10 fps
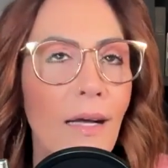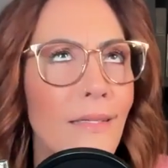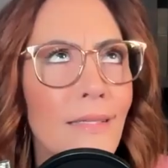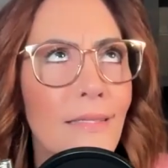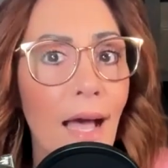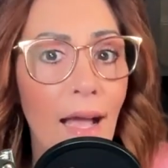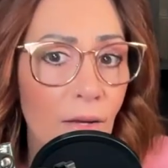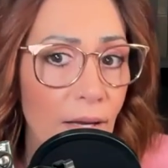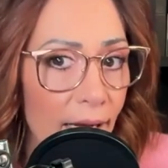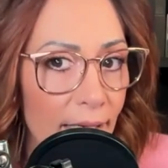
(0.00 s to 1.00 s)

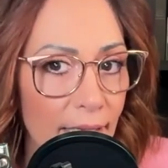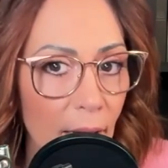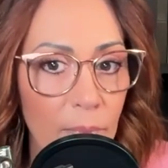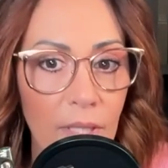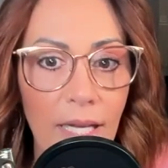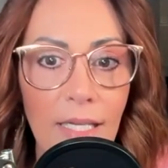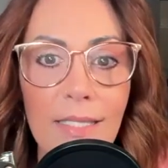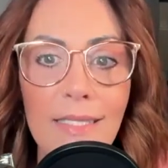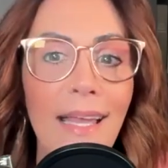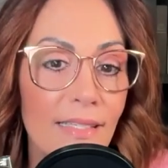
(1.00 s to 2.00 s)
style guide
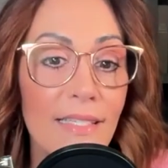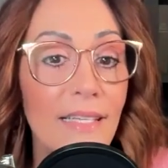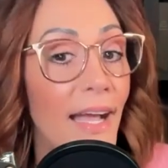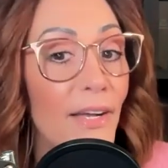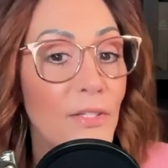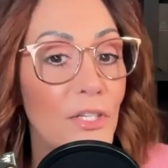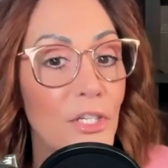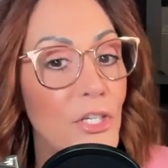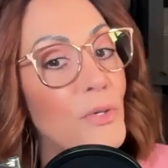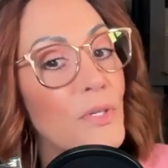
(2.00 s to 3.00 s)
templates, styled
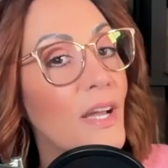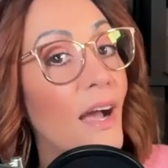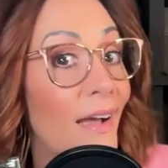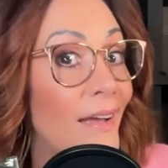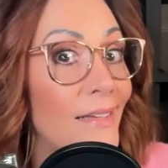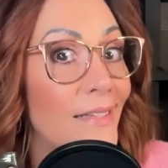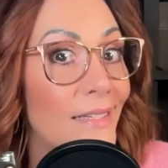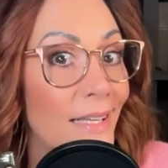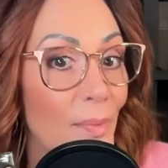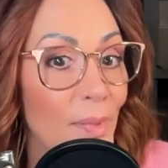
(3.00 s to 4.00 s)
shoot guide
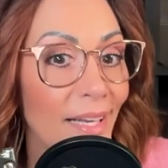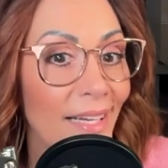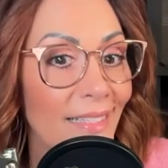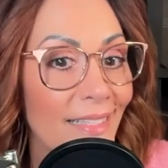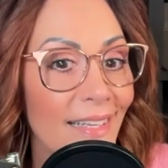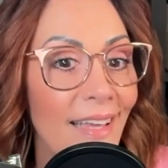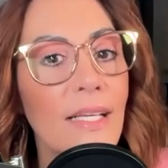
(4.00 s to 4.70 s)
templates,